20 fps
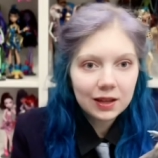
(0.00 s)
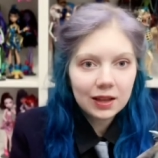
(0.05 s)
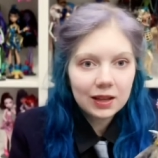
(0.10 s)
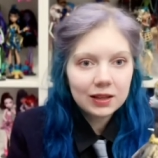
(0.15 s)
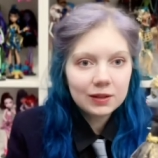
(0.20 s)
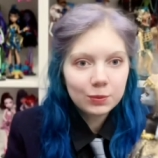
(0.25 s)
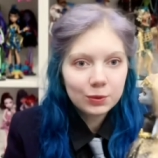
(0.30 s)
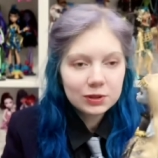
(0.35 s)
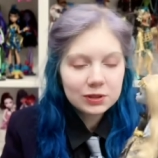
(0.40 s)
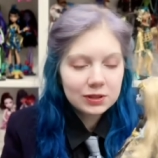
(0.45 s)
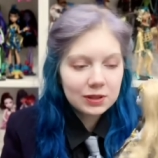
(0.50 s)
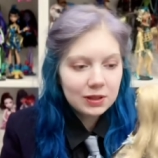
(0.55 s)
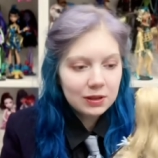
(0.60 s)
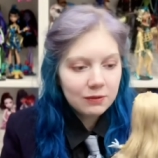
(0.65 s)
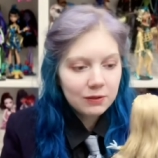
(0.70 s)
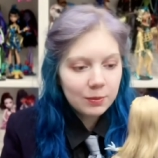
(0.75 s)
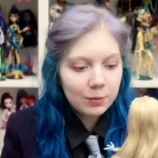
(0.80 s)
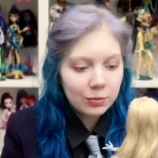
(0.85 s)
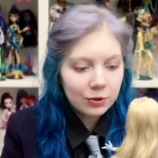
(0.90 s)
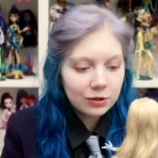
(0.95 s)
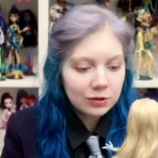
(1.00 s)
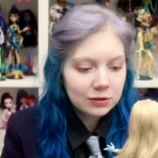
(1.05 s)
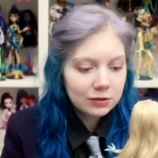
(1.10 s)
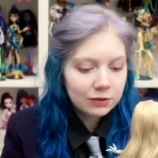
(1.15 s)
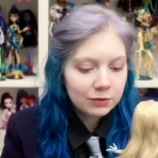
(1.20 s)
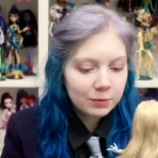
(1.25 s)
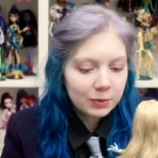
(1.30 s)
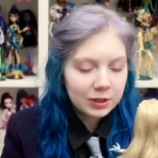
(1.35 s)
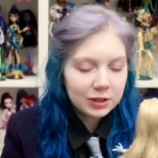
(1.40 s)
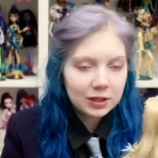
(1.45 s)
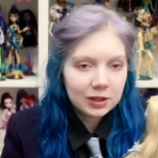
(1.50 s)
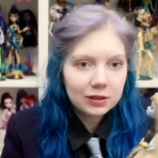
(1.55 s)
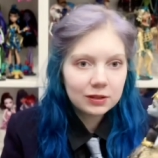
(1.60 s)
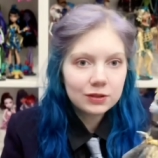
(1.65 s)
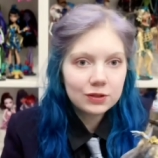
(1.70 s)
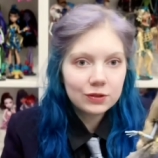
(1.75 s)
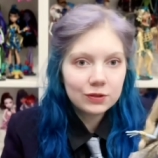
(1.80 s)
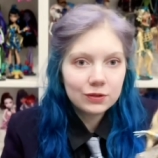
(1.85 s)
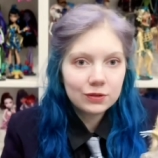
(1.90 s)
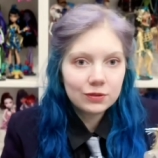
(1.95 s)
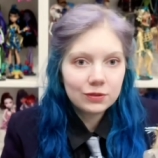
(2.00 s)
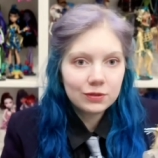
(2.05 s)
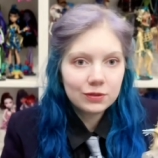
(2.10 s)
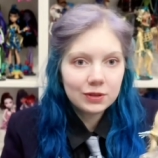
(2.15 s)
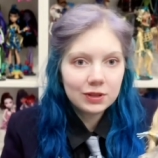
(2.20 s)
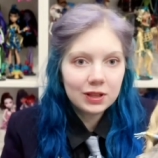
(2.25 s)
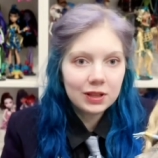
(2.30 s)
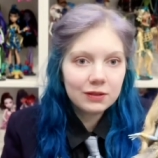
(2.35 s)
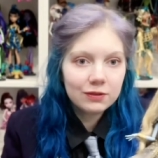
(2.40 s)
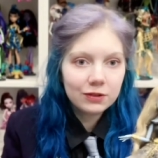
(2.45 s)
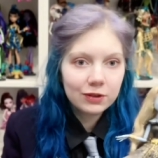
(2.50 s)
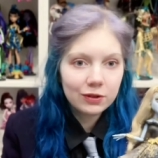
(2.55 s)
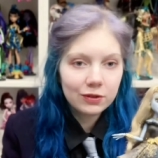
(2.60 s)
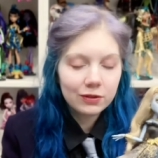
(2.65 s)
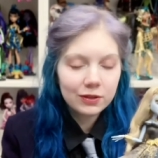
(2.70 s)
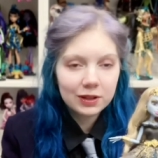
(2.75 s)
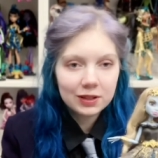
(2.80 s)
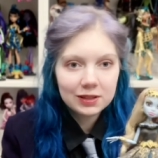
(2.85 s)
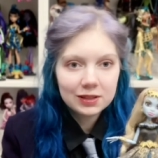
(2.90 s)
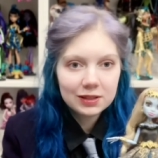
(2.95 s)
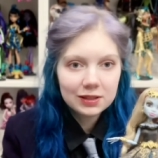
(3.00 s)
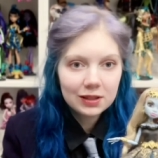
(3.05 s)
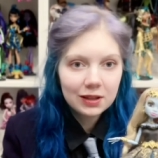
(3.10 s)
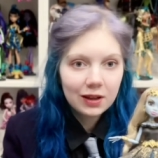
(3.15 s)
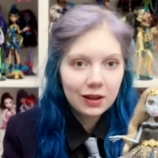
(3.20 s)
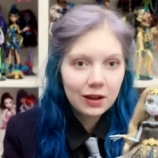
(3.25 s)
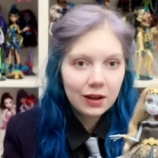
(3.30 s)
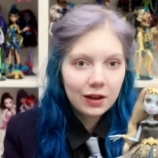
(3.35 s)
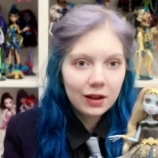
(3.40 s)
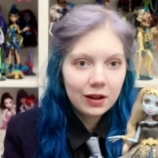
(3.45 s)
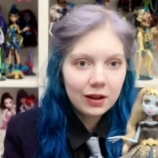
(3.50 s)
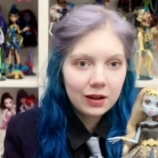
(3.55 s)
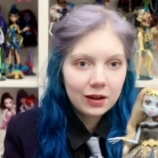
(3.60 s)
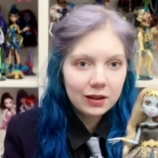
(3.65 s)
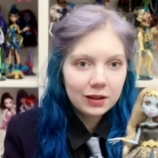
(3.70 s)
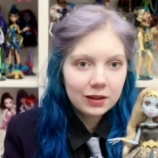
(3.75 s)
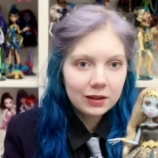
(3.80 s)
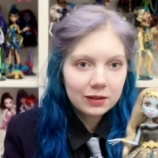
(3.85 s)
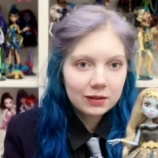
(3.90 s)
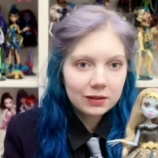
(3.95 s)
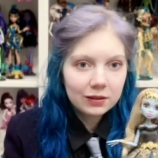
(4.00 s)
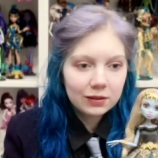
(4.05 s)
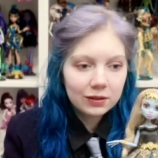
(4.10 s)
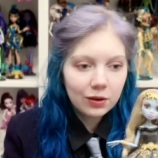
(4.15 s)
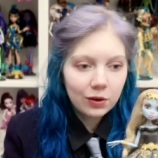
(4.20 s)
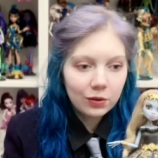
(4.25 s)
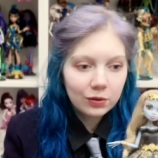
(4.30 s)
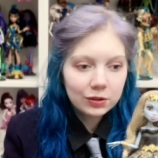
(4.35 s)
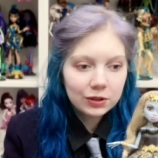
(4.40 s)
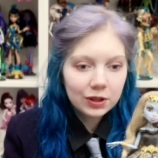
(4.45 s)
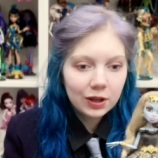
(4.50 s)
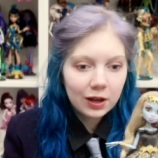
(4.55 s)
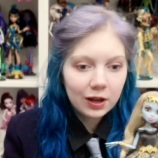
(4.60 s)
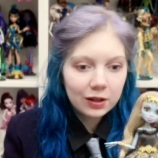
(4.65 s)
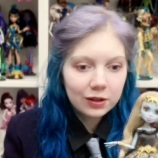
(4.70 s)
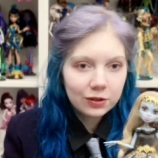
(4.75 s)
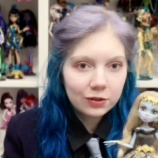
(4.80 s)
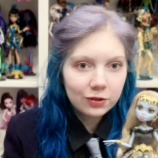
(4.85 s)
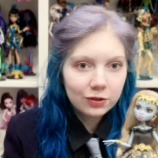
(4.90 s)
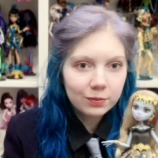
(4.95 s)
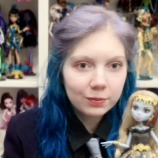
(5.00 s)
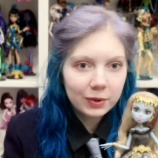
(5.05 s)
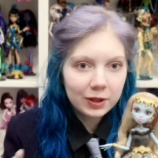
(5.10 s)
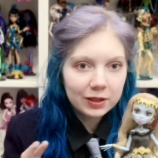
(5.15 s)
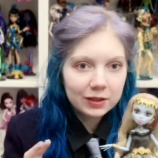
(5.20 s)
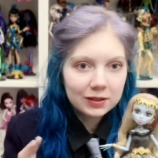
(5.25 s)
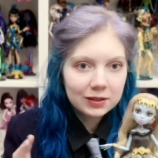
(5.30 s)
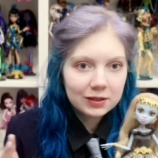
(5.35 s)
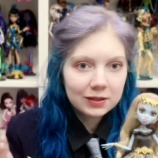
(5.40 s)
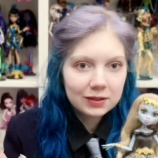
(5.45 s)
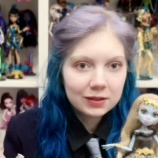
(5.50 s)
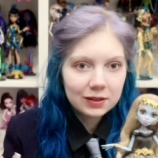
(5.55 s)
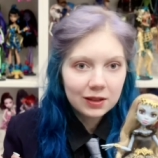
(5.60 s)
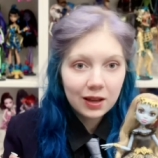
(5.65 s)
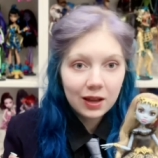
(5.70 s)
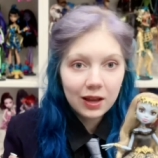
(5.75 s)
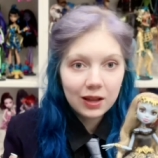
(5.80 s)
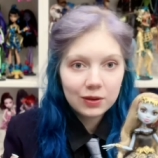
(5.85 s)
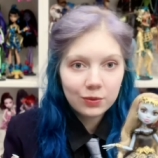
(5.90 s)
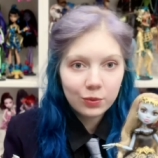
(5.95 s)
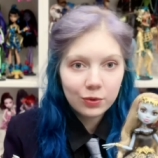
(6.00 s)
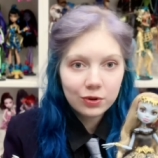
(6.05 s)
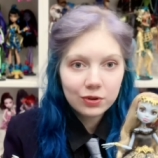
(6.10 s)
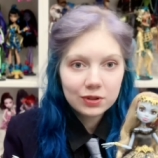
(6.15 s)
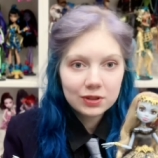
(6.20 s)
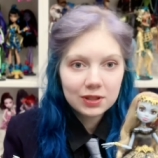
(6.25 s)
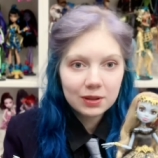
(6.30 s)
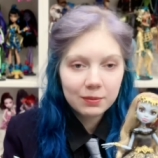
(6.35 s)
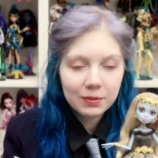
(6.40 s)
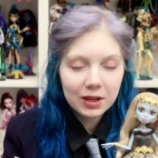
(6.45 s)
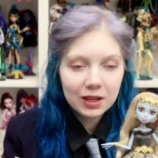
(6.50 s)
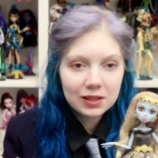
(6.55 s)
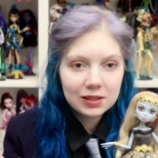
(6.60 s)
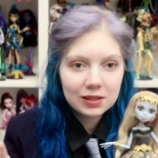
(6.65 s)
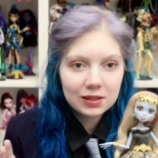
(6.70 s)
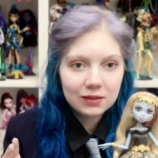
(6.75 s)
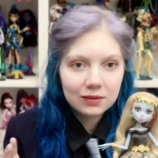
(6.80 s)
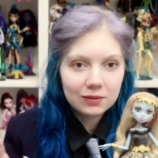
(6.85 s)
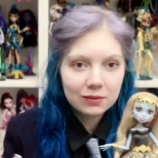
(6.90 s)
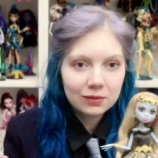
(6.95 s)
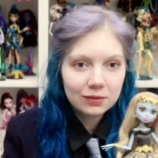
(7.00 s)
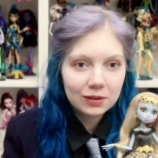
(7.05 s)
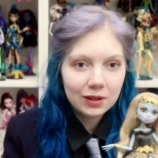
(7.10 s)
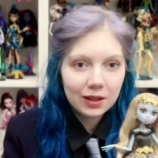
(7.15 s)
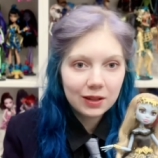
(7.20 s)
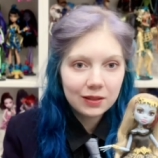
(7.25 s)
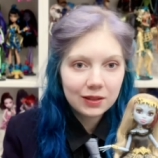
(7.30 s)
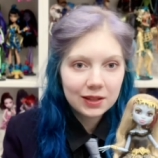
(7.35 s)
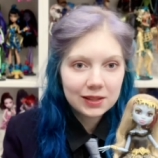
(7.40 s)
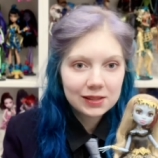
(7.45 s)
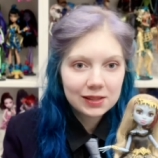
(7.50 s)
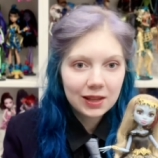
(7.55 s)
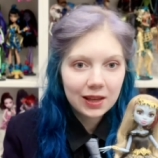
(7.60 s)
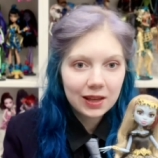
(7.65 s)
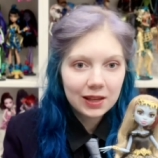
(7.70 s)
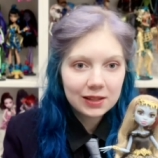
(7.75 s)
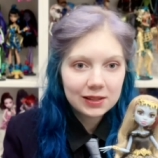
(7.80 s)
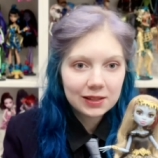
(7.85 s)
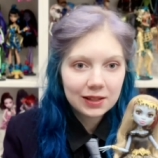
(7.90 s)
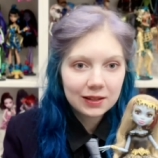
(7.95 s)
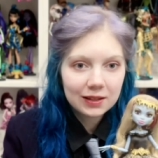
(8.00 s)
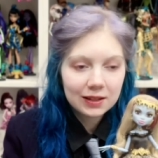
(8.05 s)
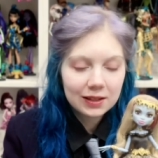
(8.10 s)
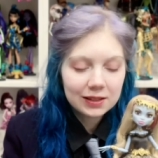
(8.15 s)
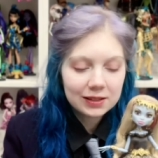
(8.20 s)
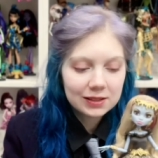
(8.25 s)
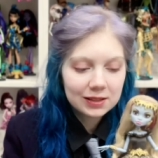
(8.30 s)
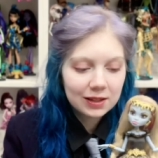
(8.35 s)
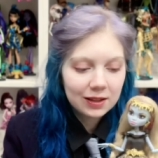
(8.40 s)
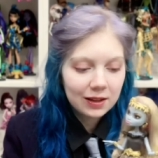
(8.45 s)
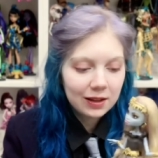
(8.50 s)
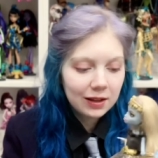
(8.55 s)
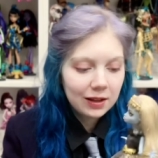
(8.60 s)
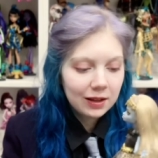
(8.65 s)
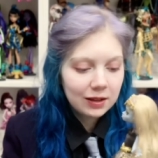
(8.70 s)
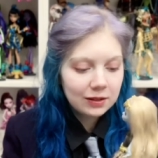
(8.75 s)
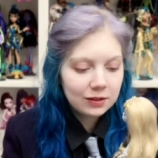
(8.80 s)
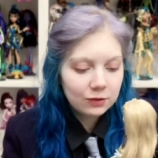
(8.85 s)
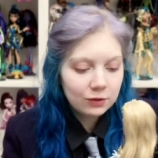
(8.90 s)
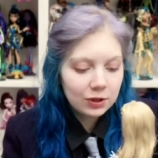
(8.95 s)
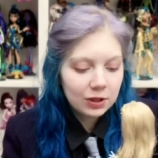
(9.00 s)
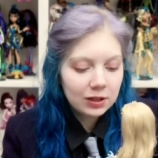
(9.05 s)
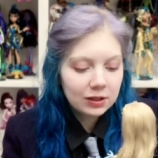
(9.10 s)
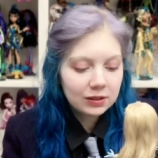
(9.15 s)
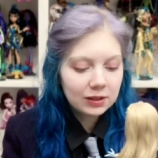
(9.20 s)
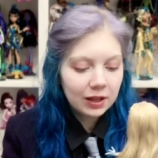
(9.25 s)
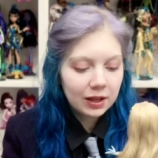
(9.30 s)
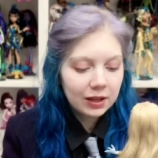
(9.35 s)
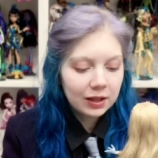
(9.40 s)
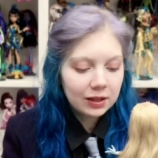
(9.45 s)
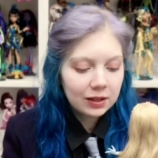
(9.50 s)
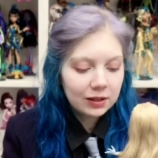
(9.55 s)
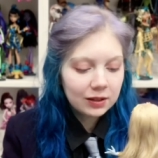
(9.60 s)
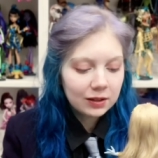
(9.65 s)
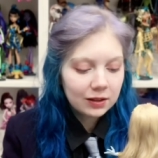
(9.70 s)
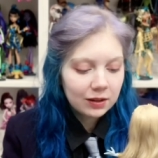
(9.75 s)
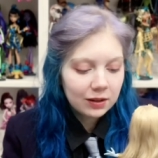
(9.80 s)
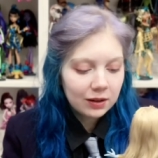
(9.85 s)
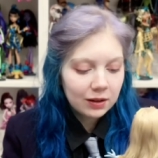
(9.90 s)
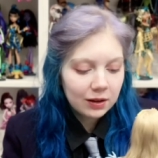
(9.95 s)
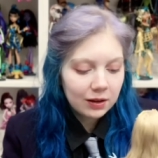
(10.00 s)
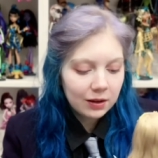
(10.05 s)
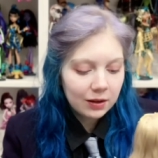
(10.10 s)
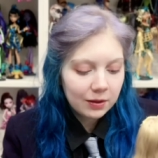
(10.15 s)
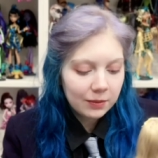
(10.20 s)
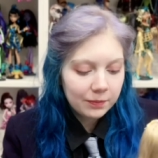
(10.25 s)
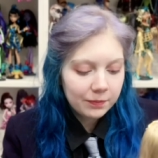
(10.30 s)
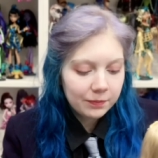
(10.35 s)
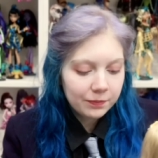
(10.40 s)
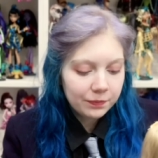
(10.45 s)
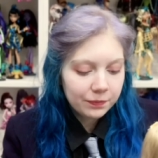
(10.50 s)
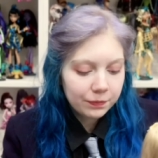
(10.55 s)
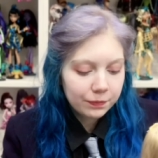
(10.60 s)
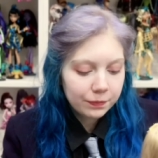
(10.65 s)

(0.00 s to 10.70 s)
it was very bold of Mattel to give her this gold color, but it works amazing in this case at least. I really like um,